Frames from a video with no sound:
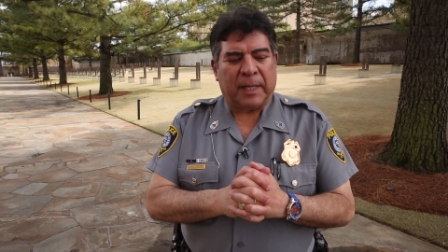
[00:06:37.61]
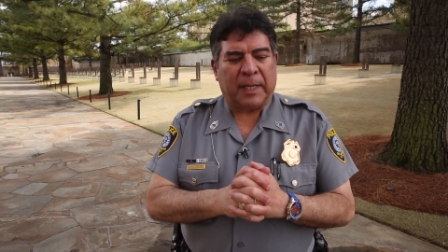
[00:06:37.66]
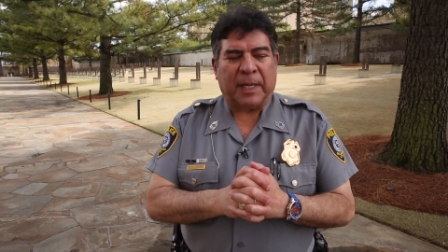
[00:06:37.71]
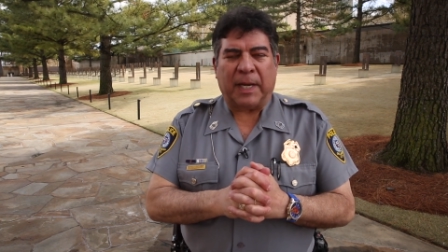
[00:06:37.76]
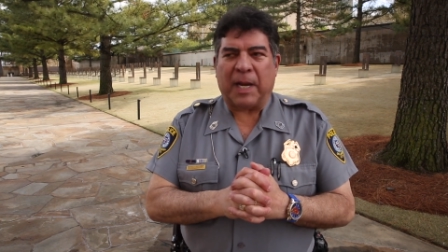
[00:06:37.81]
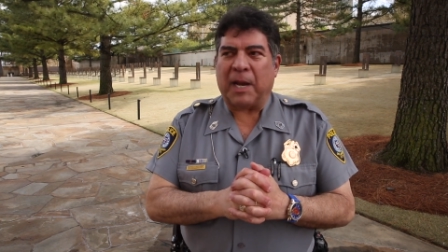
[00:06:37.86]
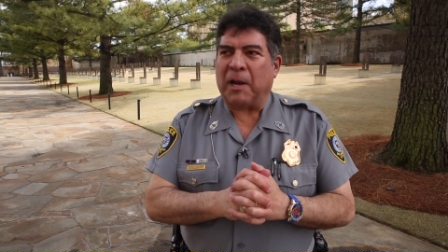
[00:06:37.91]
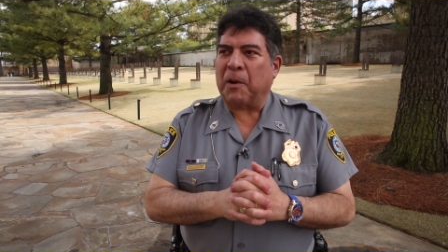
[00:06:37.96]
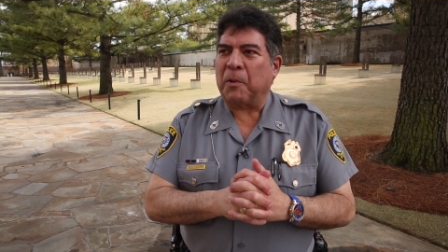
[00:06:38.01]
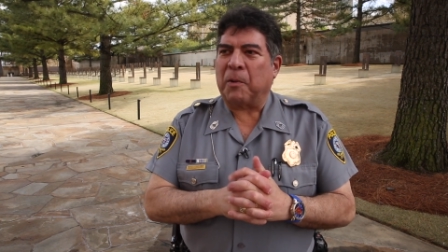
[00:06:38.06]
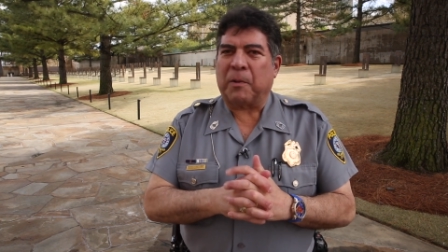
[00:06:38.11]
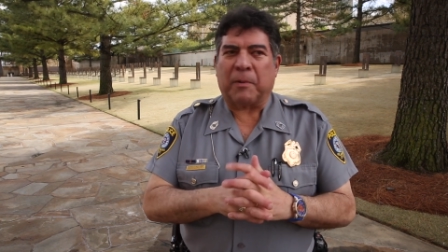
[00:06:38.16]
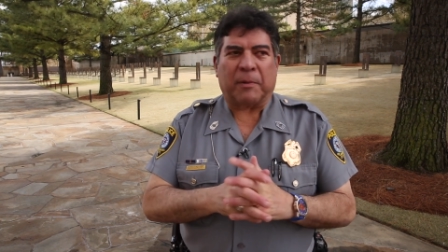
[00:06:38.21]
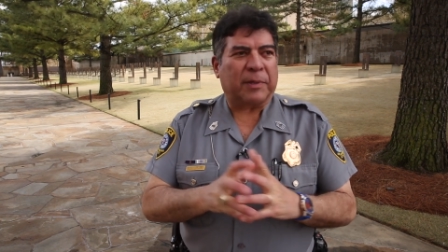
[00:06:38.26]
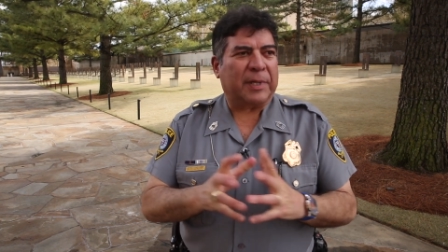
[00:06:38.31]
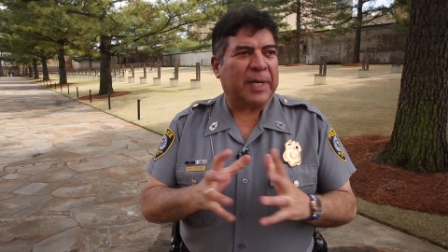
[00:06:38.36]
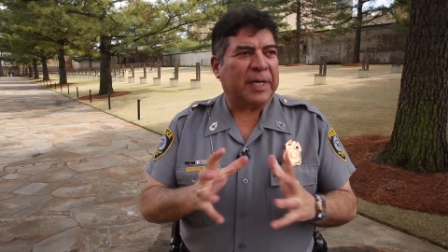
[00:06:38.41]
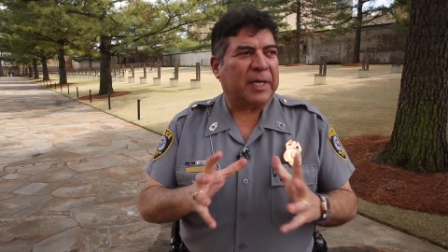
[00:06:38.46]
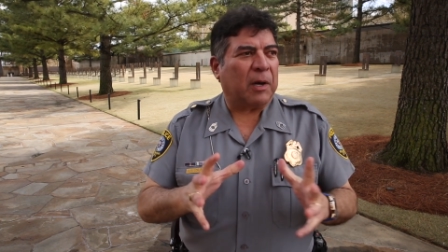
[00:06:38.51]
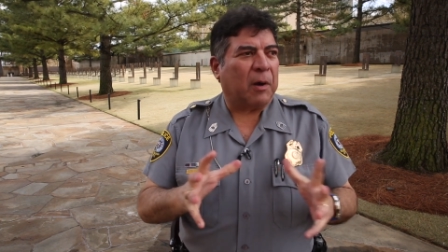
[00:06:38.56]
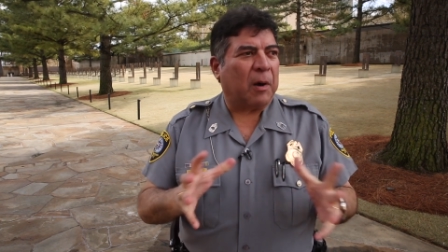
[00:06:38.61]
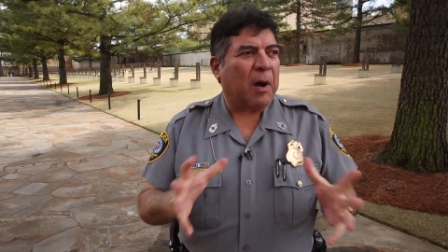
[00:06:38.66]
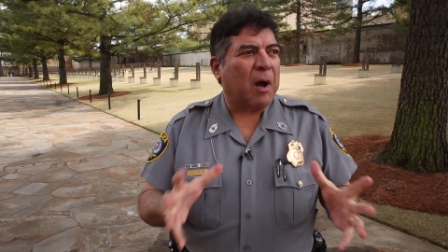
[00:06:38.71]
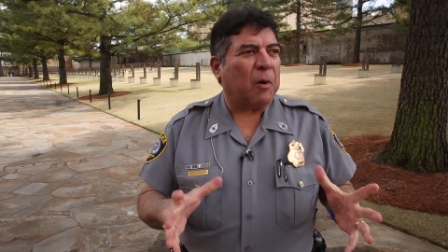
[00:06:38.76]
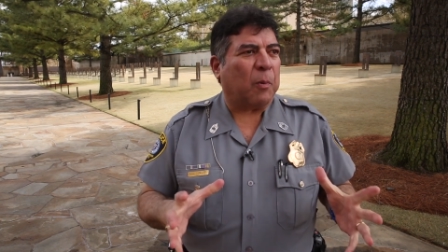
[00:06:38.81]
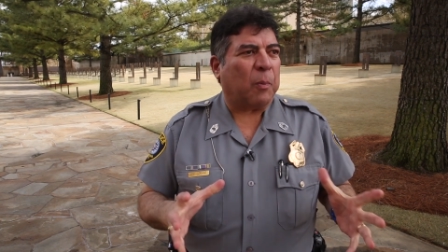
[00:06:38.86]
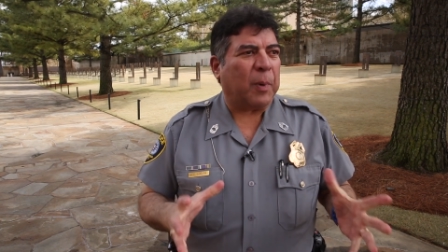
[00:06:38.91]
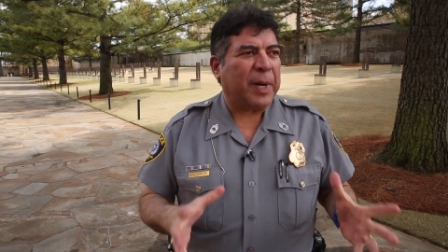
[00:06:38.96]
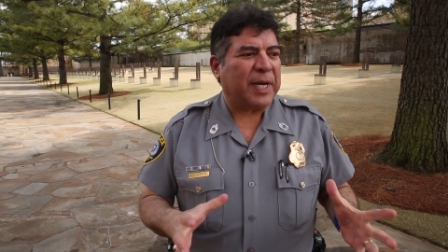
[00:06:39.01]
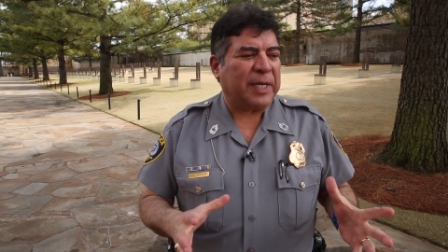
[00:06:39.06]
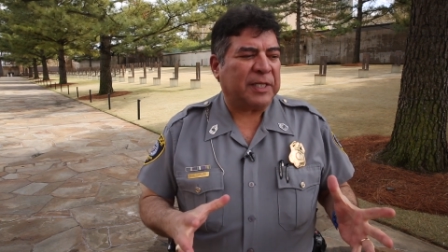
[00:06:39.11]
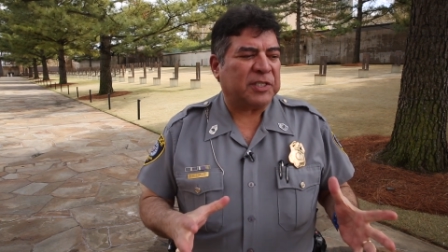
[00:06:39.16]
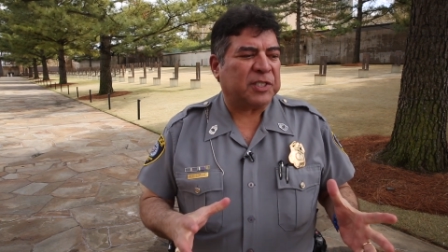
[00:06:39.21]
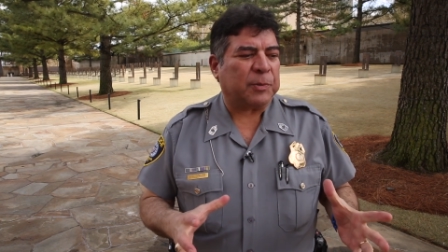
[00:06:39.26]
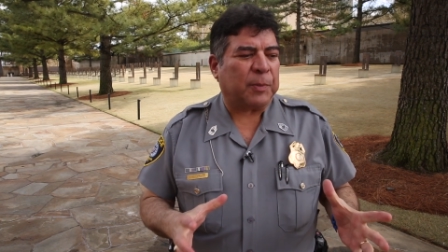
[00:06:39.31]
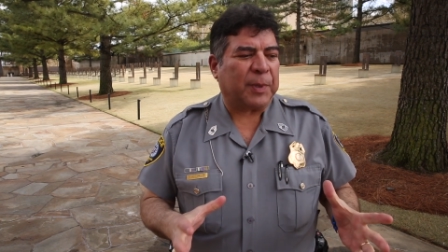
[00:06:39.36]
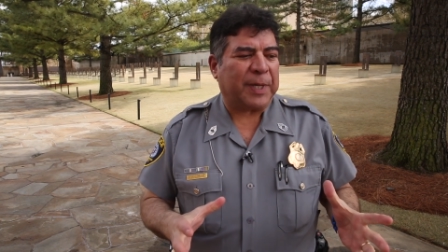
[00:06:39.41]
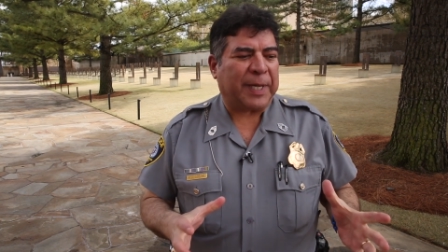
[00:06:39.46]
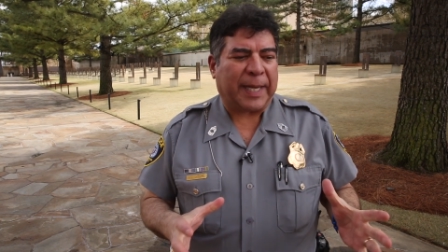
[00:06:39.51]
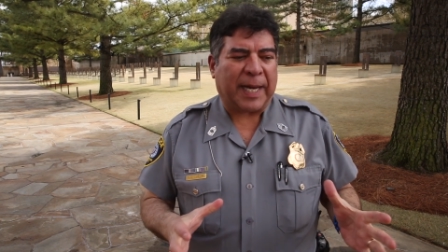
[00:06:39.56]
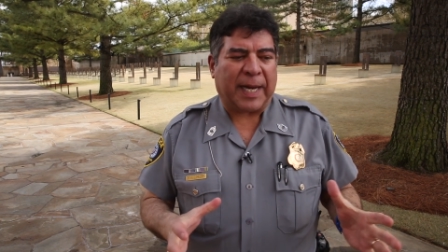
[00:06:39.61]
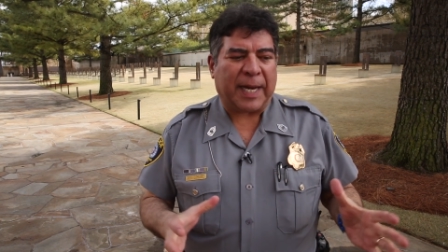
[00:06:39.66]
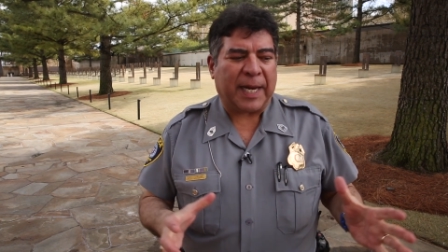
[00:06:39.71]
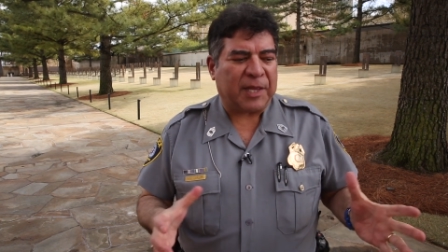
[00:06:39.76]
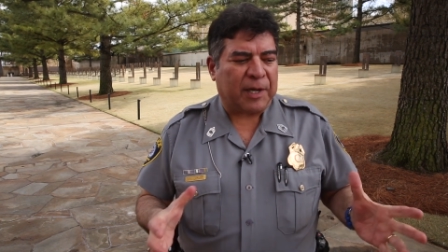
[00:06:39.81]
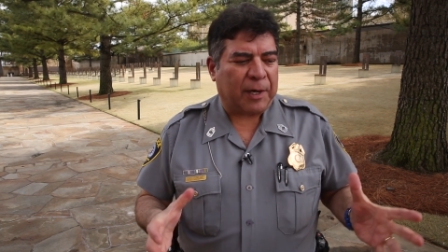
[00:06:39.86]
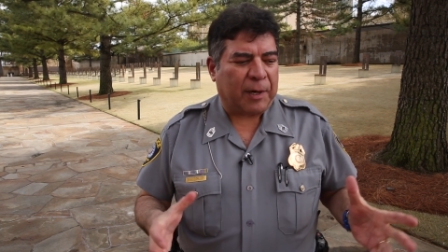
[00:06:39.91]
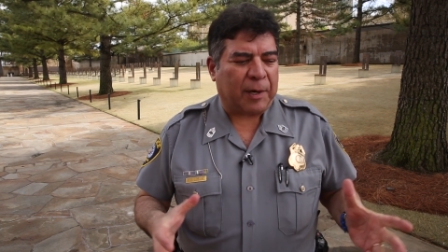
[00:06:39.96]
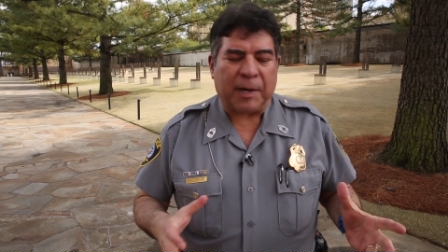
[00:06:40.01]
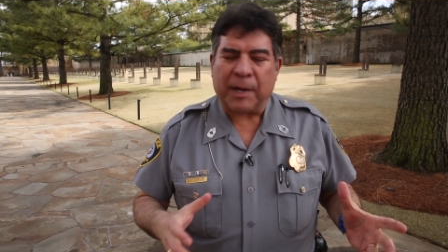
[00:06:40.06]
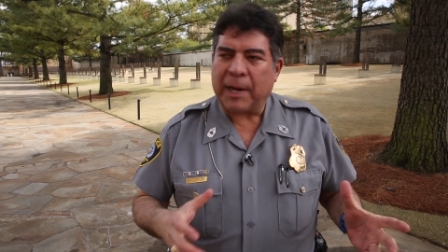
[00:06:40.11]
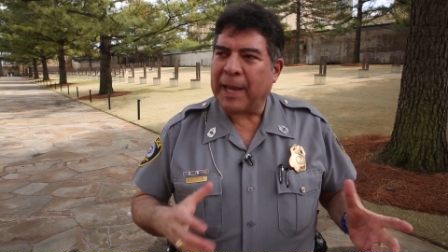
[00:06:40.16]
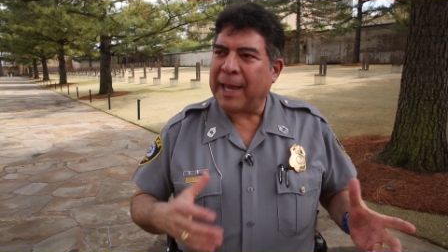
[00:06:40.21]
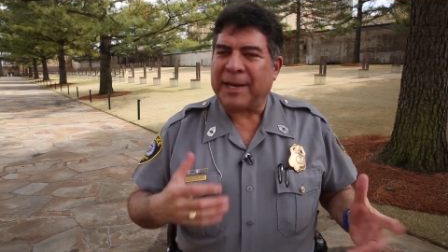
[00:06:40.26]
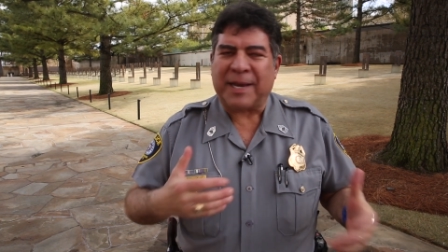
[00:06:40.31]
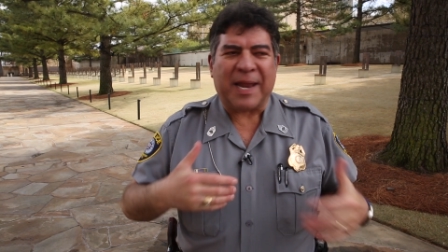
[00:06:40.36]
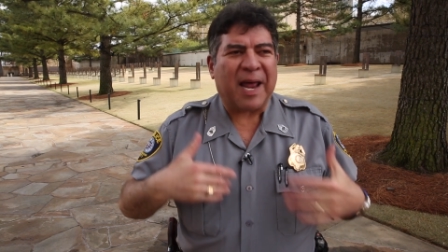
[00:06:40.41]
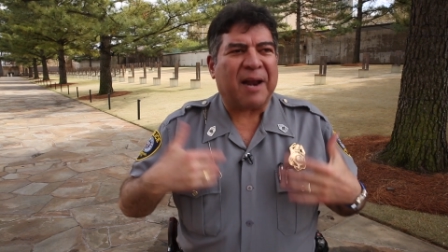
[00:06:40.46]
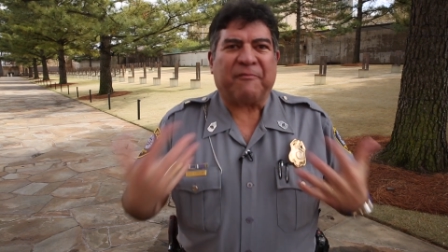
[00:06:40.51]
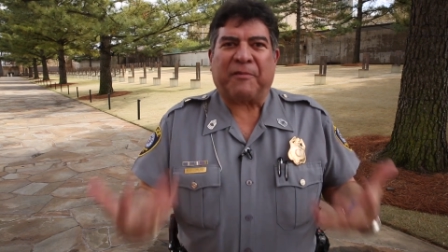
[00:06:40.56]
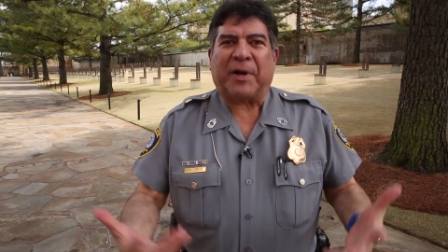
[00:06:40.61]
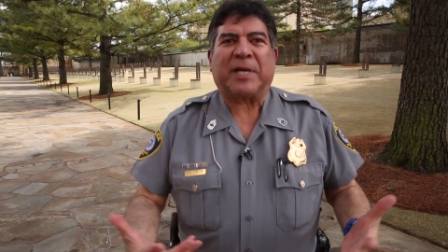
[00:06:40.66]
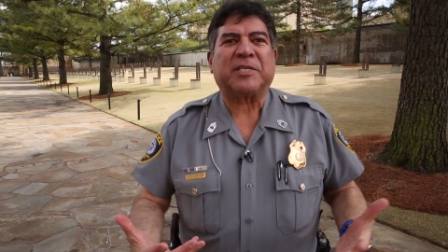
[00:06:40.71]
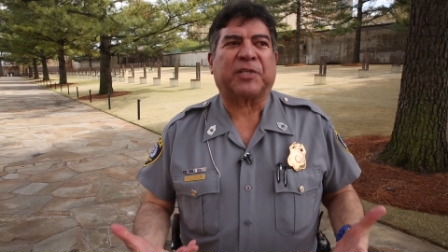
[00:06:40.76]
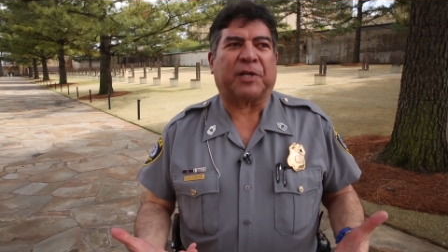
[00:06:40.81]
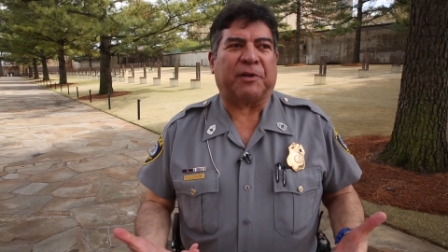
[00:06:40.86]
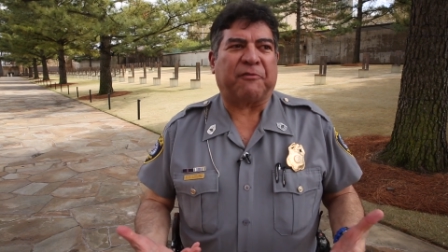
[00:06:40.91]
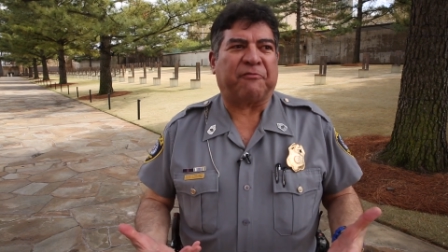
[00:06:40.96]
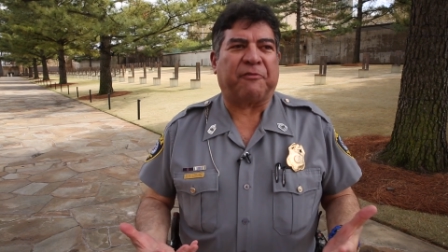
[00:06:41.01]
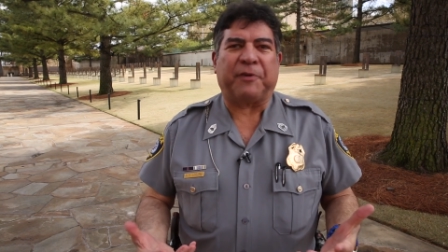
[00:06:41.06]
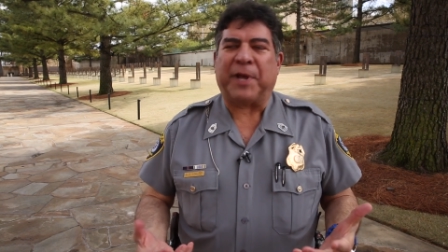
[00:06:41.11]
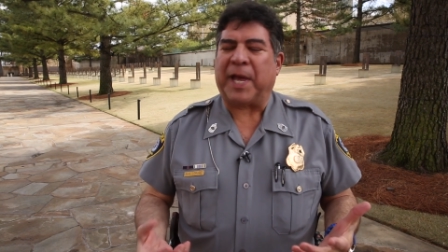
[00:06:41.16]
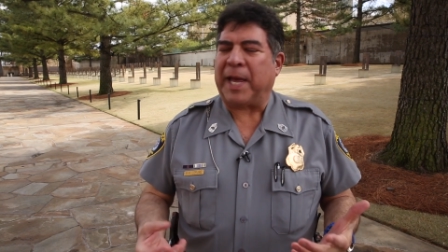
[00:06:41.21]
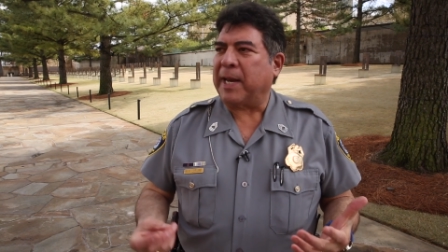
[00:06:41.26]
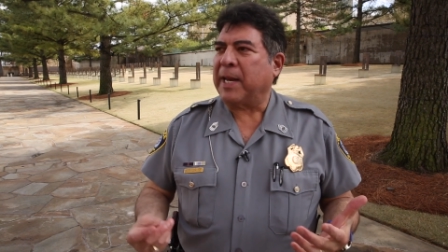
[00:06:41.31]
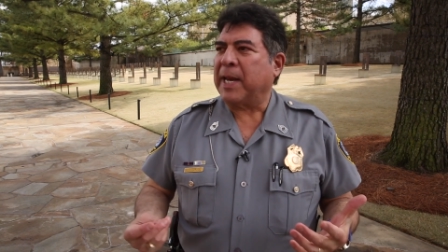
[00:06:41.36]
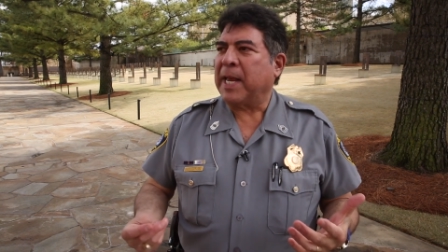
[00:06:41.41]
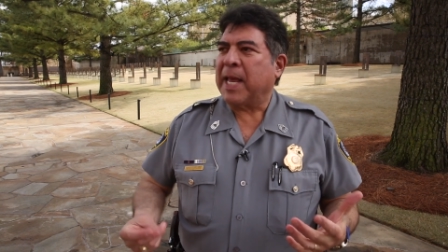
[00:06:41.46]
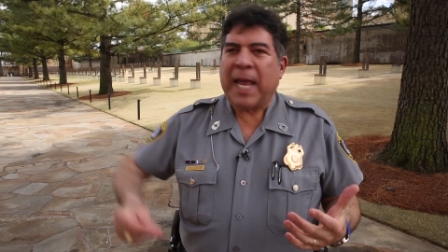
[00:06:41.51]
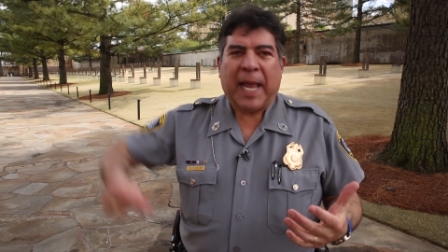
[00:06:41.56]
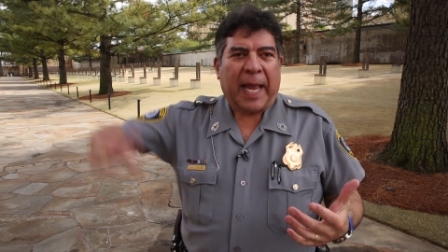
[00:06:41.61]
you know, they go, oh, we need someone to get in there. And, and none of us could fit.